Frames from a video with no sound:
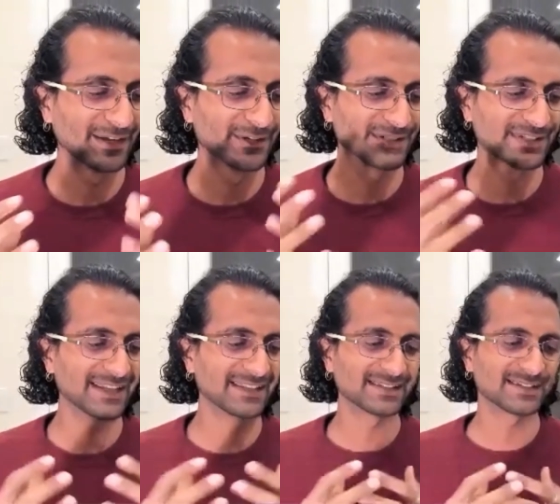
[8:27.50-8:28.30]

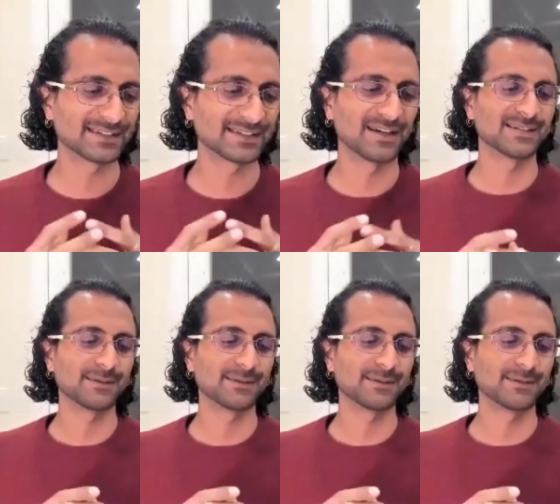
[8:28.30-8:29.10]
understand this
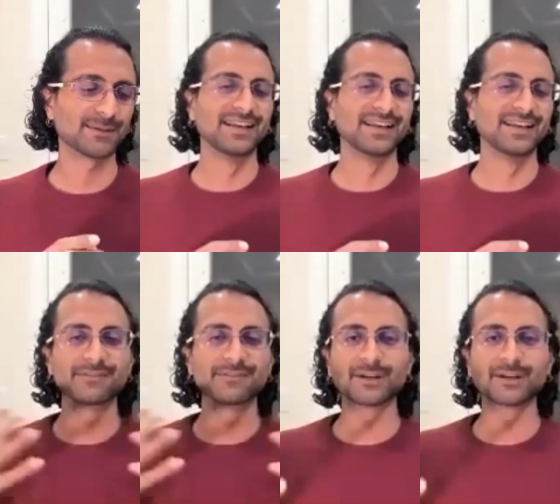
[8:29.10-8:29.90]
concept of this
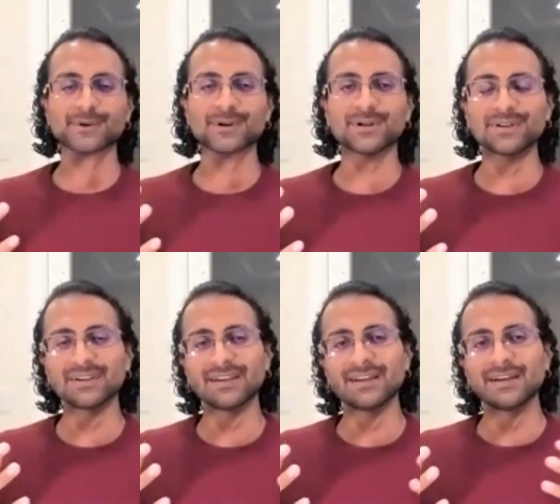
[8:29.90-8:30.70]
living
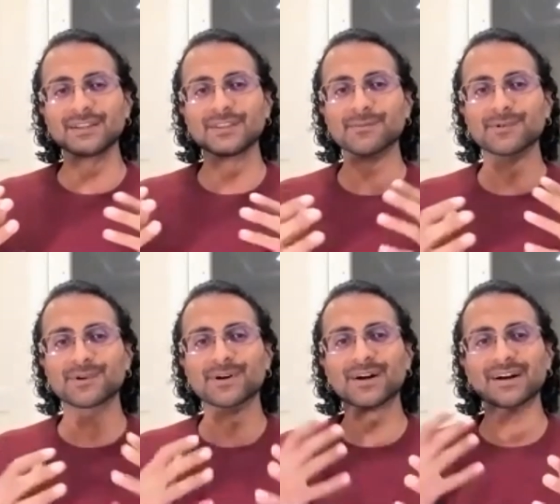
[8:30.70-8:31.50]
world,
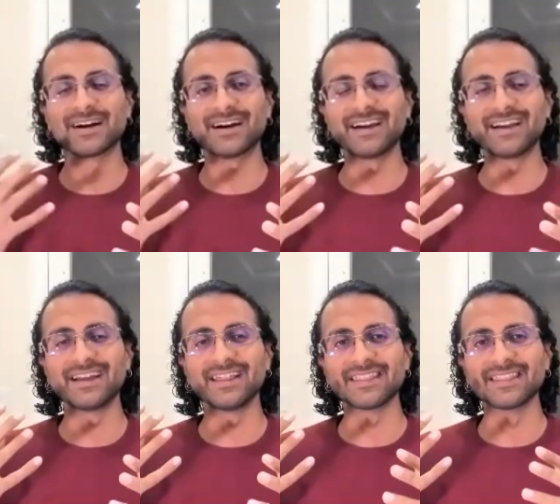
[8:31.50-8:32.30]
the more
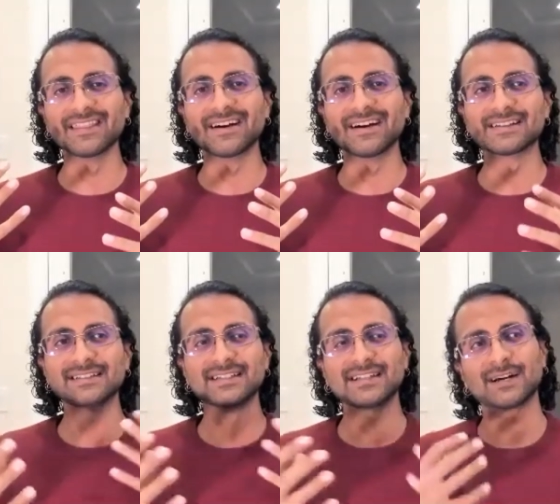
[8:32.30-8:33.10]
I
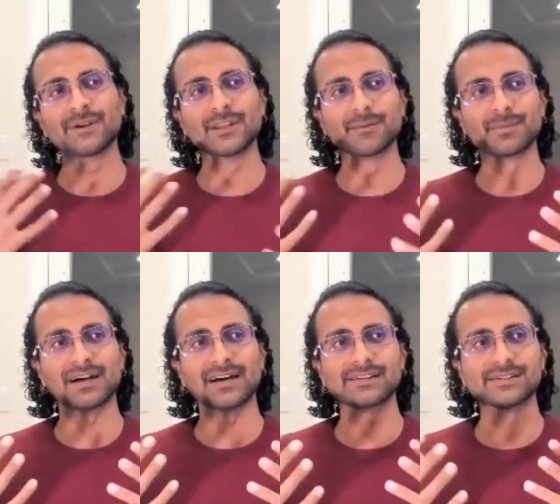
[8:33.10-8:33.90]
see how it
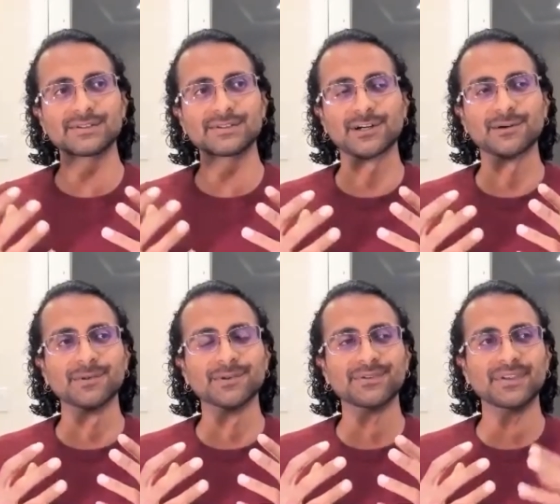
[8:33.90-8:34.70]
applies to
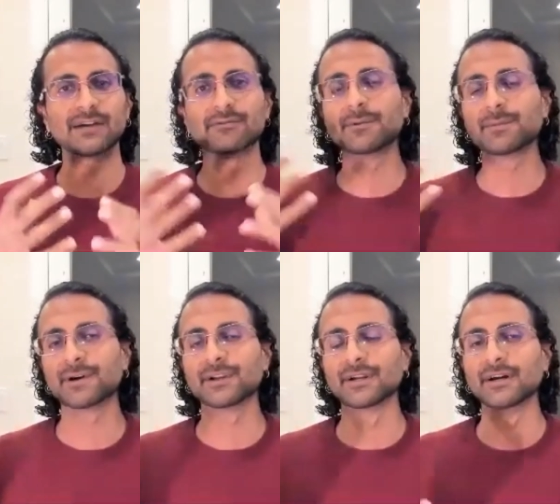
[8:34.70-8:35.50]
almost
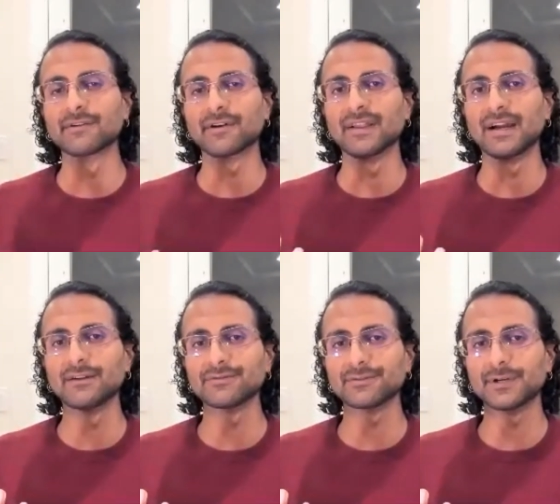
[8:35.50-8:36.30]
every part of our
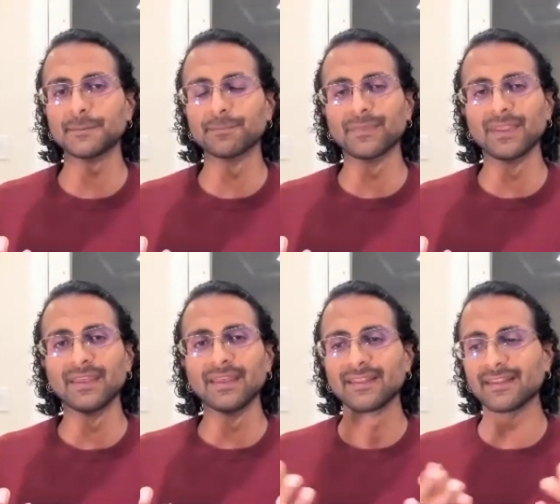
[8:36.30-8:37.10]
life, right?
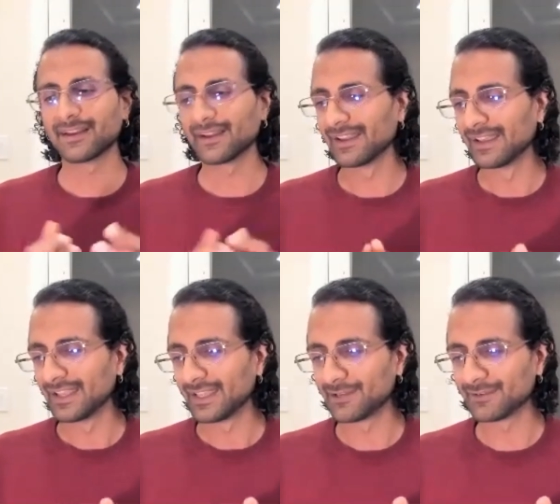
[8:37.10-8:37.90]
Like
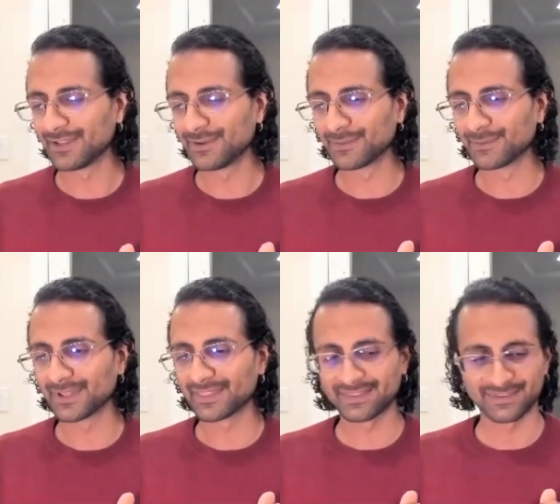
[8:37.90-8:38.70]
even
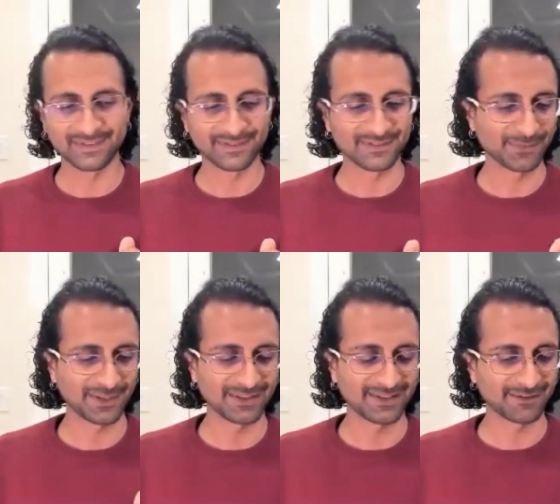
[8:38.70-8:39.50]
with
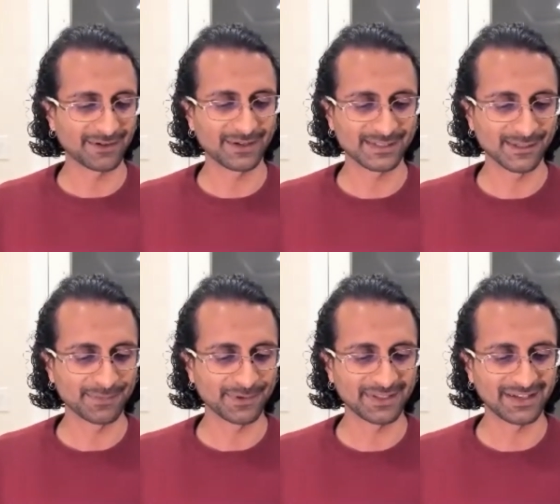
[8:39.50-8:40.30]
something like very
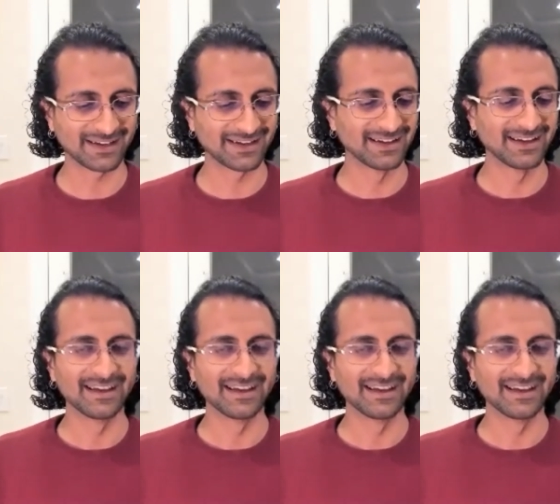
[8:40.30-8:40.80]
simple, like